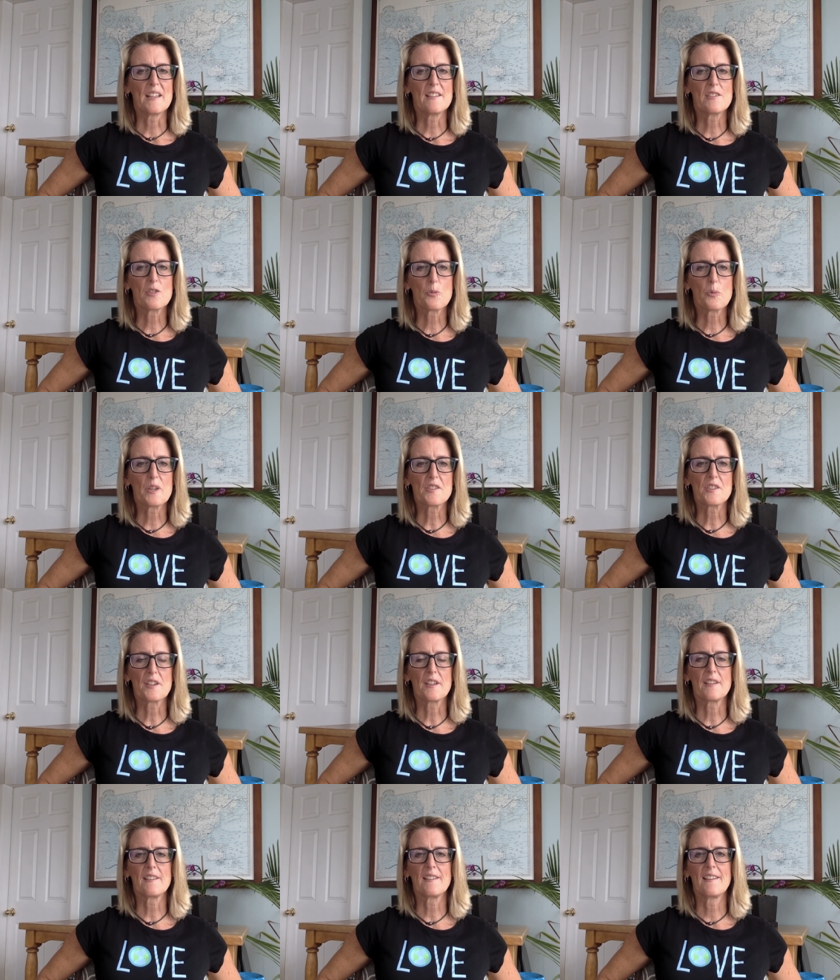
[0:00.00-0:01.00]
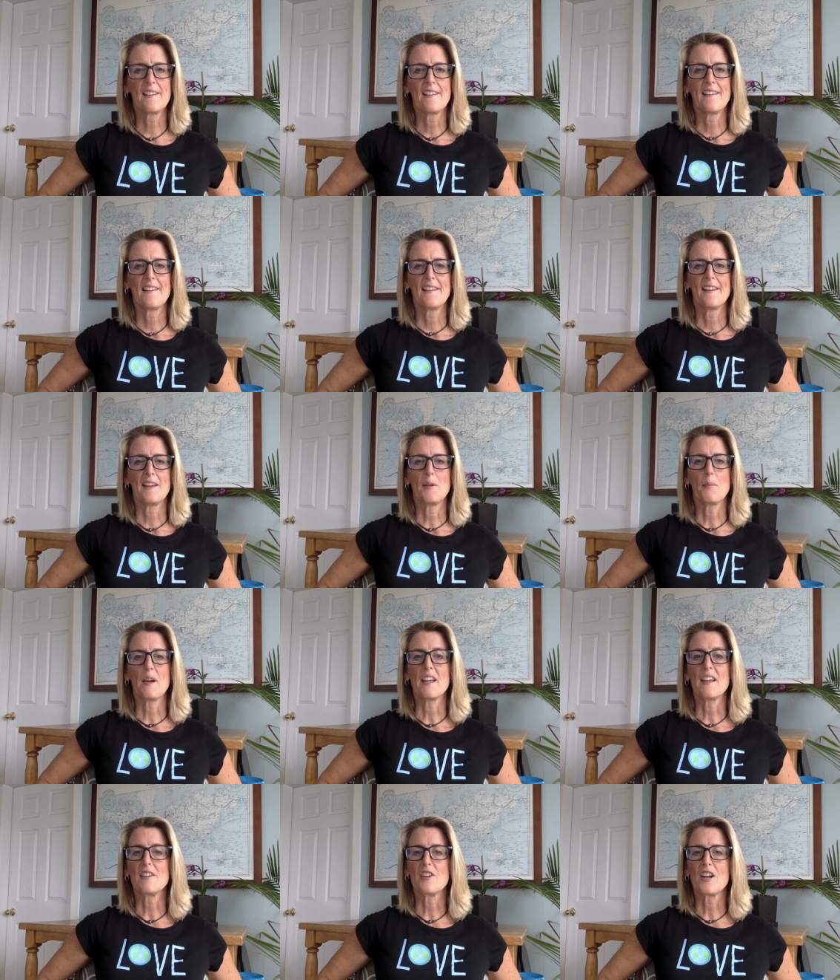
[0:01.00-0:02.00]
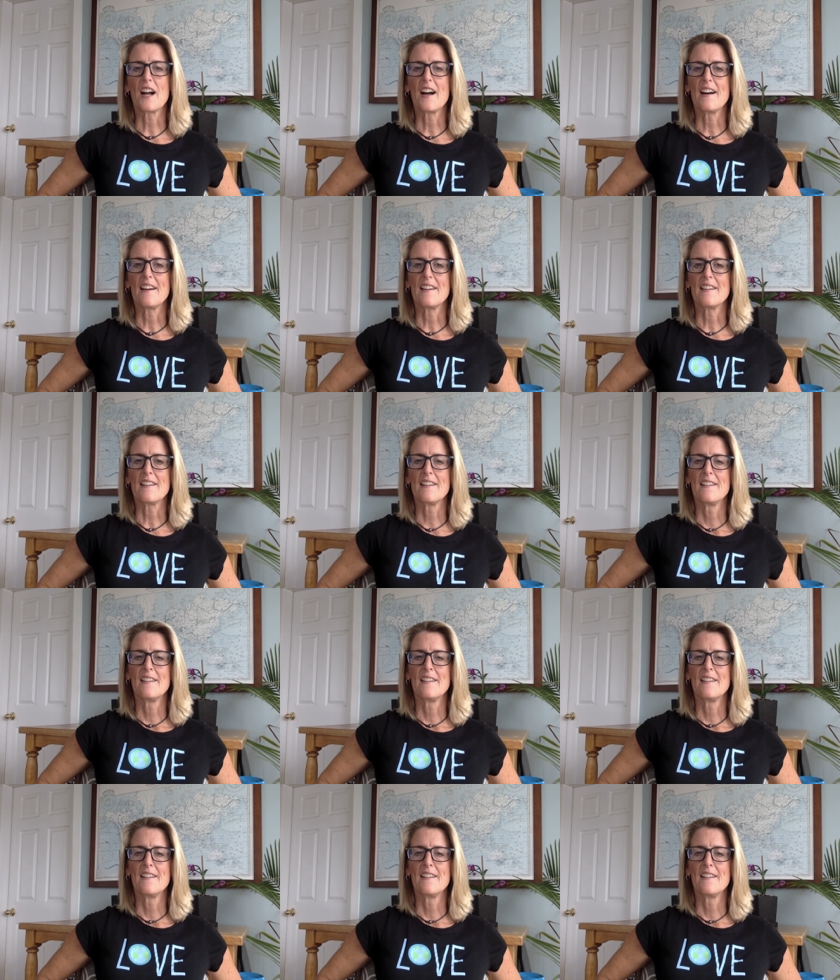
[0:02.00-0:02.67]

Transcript: intuition, and my inner guide.